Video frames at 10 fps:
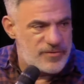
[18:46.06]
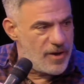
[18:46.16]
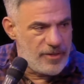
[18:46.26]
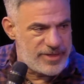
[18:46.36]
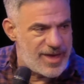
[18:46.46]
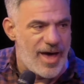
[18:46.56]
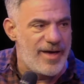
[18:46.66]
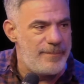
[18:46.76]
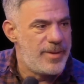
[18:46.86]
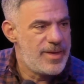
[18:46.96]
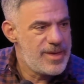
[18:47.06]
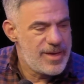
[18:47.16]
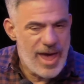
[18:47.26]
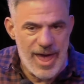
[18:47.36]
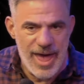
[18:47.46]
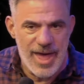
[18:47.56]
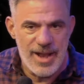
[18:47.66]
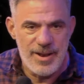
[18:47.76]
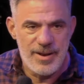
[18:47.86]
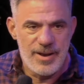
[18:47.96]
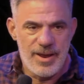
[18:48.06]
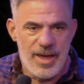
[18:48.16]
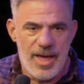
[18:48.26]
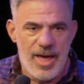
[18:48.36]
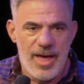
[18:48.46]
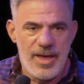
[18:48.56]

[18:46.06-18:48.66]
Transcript: all the time. Sure. And uh,